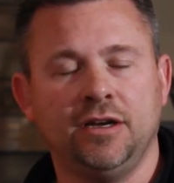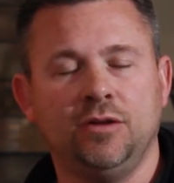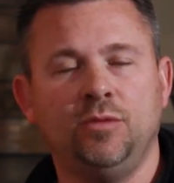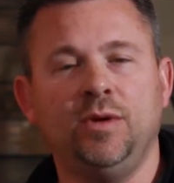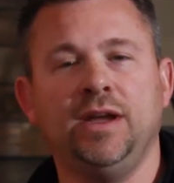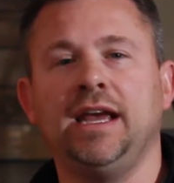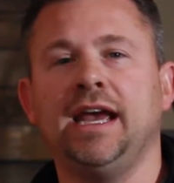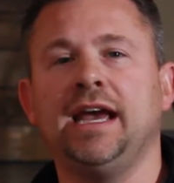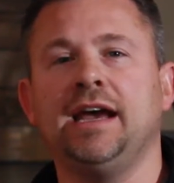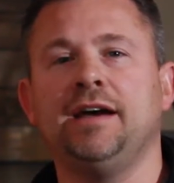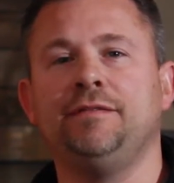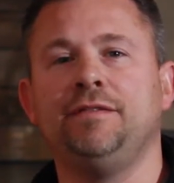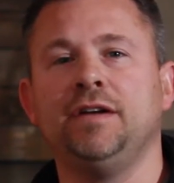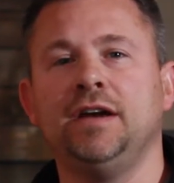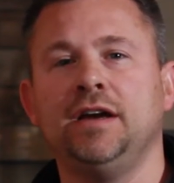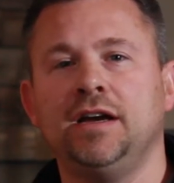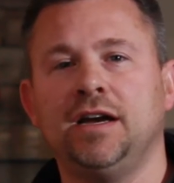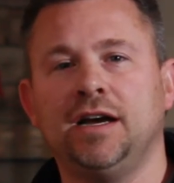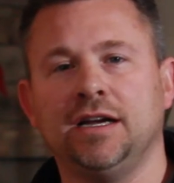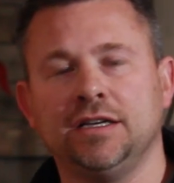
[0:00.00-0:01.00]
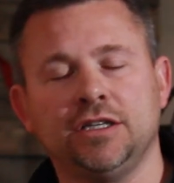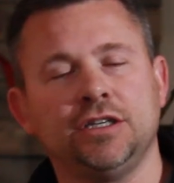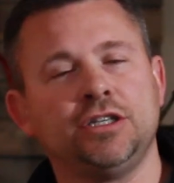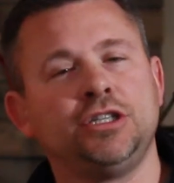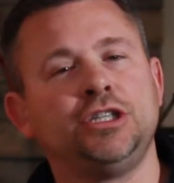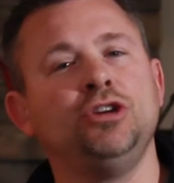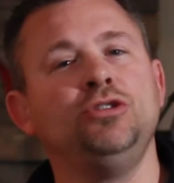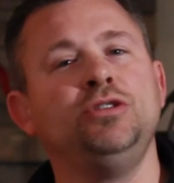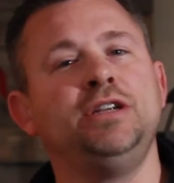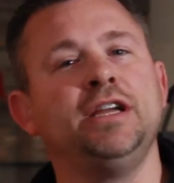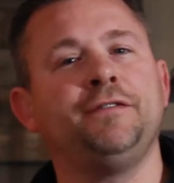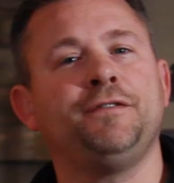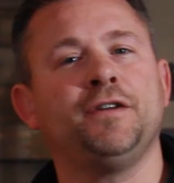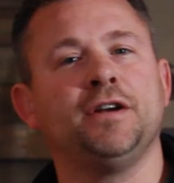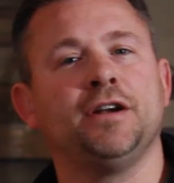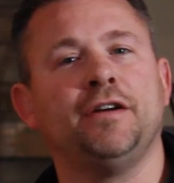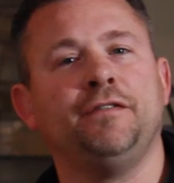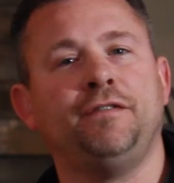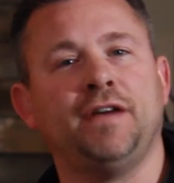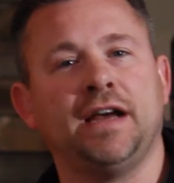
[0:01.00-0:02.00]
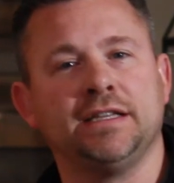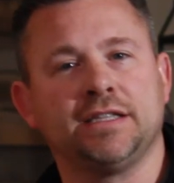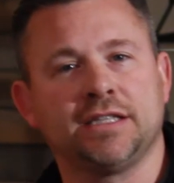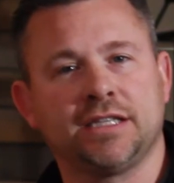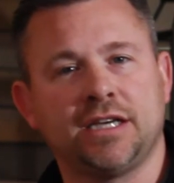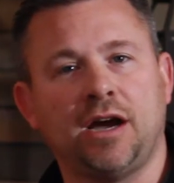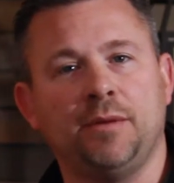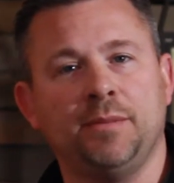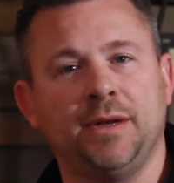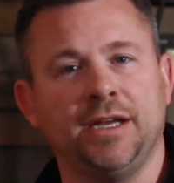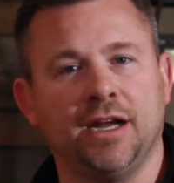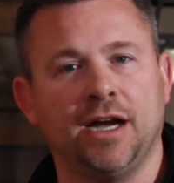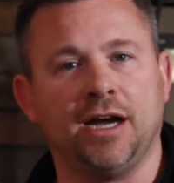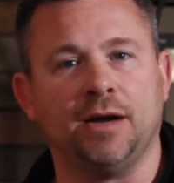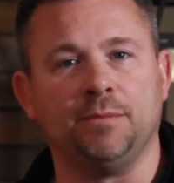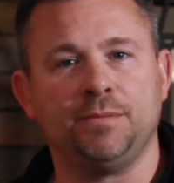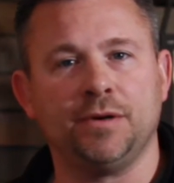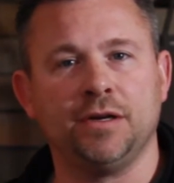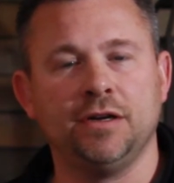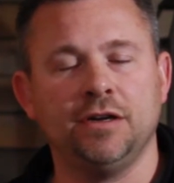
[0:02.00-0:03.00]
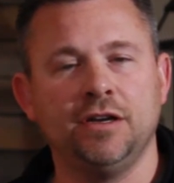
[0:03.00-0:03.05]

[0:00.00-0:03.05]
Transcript: We have uh, two different events coming up.